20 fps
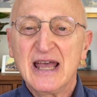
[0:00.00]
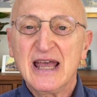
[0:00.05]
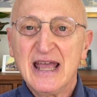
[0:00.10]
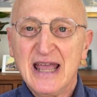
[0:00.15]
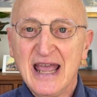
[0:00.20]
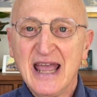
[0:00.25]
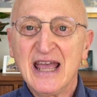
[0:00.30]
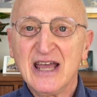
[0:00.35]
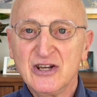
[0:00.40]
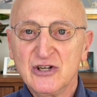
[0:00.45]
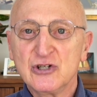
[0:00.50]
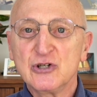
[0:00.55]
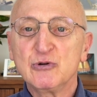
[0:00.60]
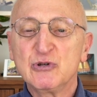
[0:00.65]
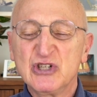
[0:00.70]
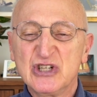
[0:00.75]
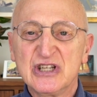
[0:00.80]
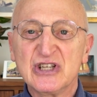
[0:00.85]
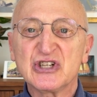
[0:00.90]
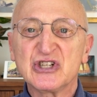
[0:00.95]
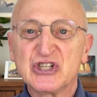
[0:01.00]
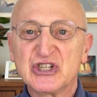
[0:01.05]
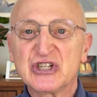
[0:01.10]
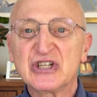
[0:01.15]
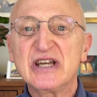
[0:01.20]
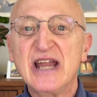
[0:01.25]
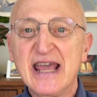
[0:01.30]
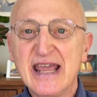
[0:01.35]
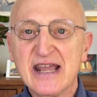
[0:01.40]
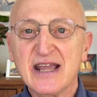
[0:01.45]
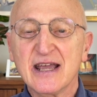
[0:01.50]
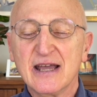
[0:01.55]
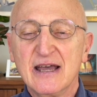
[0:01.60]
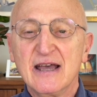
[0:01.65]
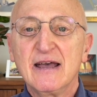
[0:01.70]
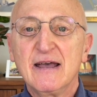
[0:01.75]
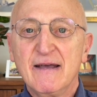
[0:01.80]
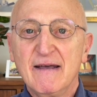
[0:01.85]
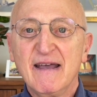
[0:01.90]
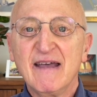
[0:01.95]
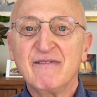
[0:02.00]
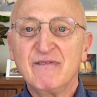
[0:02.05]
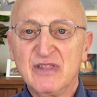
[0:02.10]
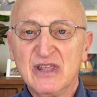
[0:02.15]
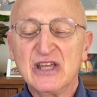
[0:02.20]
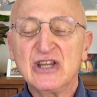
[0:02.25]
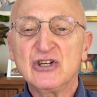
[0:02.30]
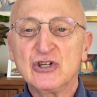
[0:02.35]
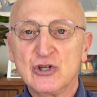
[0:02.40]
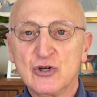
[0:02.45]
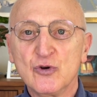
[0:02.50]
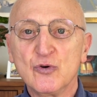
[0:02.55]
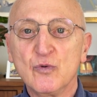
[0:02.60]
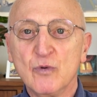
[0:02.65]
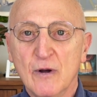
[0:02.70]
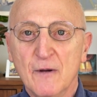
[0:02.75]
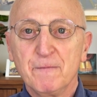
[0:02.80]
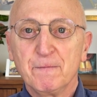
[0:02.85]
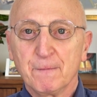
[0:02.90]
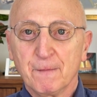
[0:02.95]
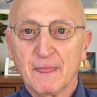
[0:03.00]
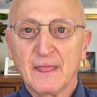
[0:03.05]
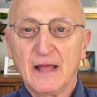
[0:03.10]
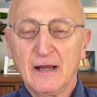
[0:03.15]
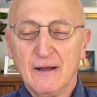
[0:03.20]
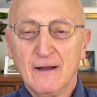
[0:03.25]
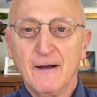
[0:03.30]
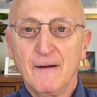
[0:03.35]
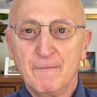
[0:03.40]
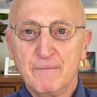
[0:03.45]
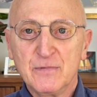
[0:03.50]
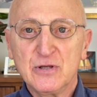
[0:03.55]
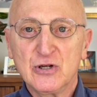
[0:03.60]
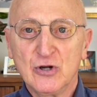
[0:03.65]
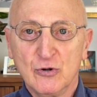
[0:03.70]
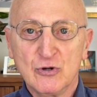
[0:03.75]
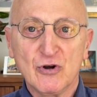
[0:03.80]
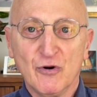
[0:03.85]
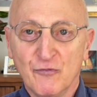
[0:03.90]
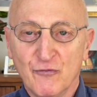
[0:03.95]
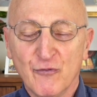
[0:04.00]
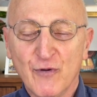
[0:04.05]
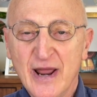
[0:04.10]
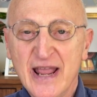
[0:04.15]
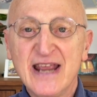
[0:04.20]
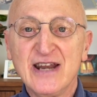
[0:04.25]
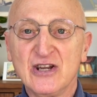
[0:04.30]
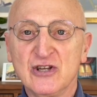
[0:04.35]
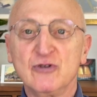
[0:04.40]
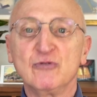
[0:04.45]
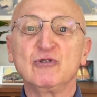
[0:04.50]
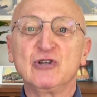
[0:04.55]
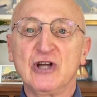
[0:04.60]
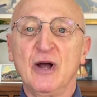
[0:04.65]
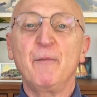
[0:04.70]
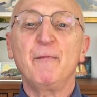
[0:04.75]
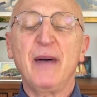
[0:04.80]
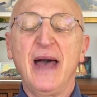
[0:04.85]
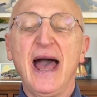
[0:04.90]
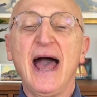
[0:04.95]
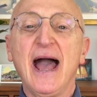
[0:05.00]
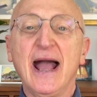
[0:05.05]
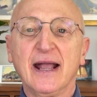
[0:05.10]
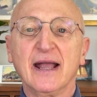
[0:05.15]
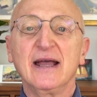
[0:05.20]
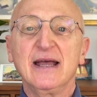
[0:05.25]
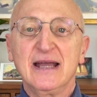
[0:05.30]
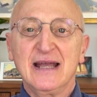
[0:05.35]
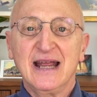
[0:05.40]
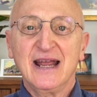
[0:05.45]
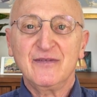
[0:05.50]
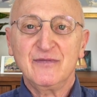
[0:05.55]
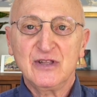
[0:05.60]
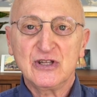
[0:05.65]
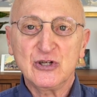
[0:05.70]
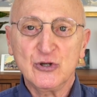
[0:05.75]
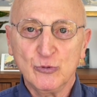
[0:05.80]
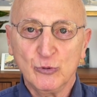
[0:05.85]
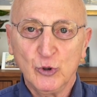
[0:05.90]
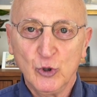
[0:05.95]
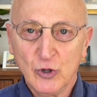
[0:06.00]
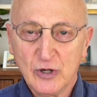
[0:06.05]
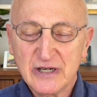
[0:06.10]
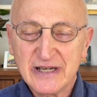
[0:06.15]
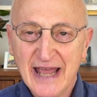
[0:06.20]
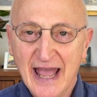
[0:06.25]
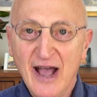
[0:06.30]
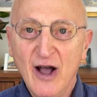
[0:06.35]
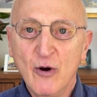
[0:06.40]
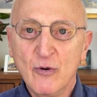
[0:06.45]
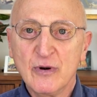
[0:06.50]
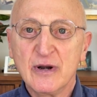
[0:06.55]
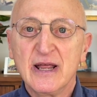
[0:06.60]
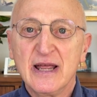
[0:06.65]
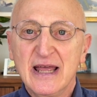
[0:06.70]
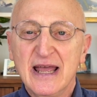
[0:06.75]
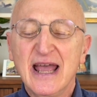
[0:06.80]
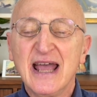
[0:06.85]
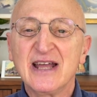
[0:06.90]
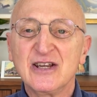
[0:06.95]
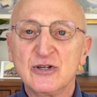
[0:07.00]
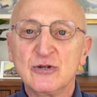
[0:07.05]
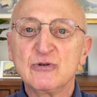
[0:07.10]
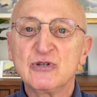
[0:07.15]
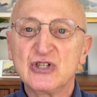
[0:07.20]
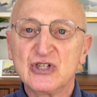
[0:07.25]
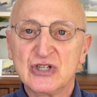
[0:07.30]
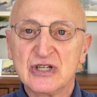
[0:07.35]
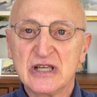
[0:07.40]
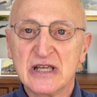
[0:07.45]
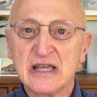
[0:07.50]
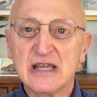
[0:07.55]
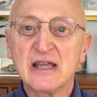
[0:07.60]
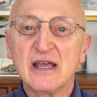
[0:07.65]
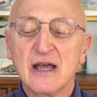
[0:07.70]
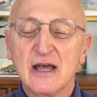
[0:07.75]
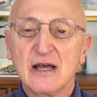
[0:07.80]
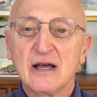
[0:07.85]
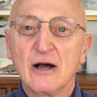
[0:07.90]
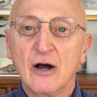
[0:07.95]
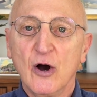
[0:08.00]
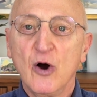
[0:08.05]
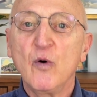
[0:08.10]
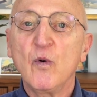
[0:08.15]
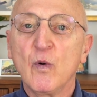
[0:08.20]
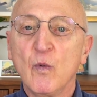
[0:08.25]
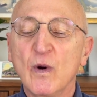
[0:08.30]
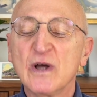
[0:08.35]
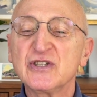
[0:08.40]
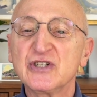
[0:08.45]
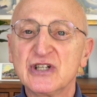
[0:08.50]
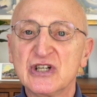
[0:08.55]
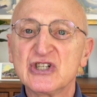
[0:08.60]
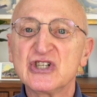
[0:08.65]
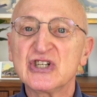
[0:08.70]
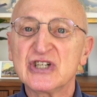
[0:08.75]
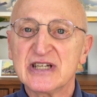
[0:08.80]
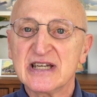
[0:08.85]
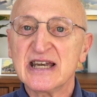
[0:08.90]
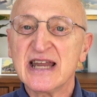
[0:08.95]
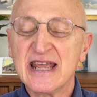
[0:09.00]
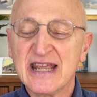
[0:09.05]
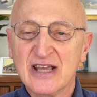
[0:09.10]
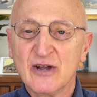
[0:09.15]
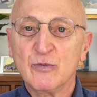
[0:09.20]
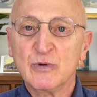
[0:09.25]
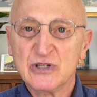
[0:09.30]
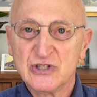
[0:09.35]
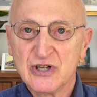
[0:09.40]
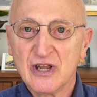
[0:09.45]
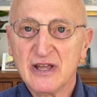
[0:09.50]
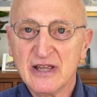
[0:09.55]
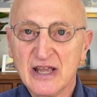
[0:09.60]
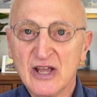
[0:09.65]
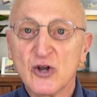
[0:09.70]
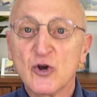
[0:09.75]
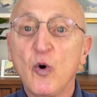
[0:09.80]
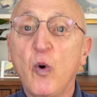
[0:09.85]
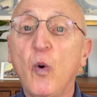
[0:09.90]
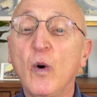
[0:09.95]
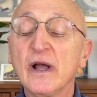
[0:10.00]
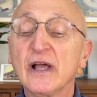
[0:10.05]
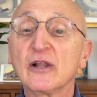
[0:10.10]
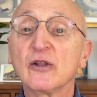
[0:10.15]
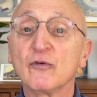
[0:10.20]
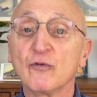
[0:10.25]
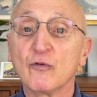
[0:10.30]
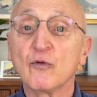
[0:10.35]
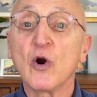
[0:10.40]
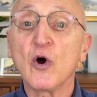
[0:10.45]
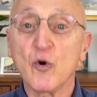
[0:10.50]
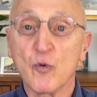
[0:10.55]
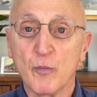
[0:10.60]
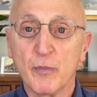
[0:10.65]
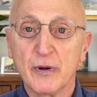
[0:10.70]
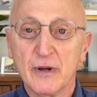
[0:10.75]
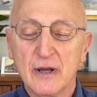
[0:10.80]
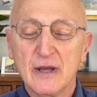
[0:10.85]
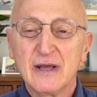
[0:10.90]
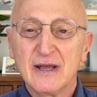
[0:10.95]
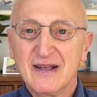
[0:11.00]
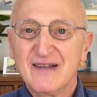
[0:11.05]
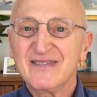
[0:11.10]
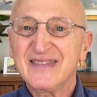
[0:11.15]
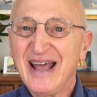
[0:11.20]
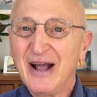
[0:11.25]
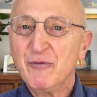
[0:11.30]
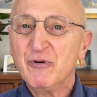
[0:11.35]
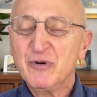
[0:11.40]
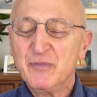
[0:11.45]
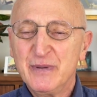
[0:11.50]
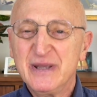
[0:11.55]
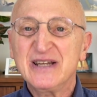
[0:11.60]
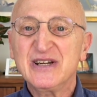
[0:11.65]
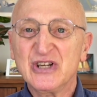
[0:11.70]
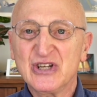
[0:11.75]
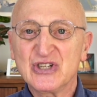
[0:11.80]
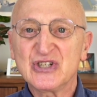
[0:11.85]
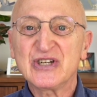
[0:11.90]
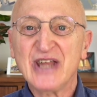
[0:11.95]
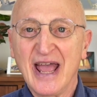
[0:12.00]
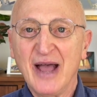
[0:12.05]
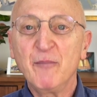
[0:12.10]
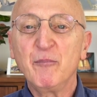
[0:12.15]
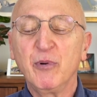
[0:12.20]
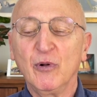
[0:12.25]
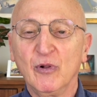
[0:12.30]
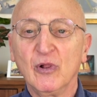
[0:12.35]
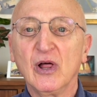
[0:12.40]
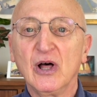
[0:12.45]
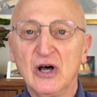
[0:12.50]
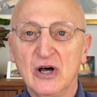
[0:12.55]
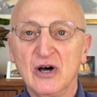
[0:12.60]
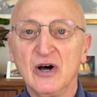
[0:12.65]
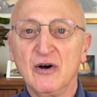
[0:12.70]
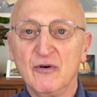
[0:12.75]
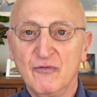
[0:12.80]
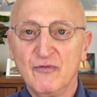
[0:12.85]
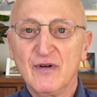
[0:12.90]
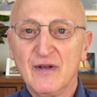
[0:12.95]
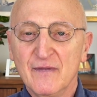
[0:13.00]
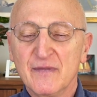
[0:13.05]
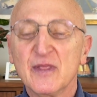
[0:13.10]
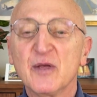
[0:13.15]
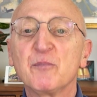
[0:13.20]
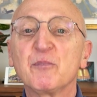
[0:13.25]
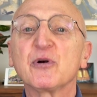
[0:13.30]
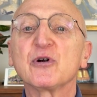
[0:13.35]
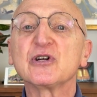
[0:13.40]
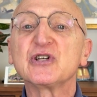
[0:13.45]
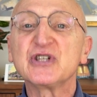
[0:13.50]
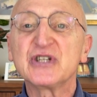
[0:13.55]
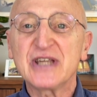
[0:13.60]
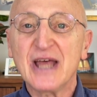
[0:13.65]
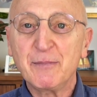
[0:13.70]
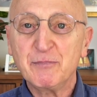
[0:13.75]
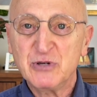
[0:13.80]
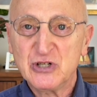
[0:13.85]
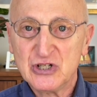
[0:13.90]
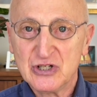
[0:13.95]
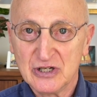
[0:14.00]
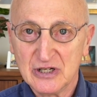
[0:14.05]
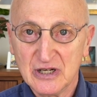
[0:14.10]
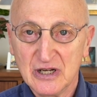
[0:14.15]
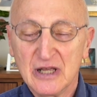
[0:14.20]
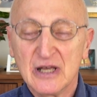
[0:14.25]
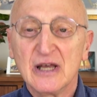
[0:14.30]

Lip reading: and you see a snake, and then you're afraid and you jump back, and then you look down and you see, oh, it wasn't a snake, it was a coil of rope. That would be an example of perception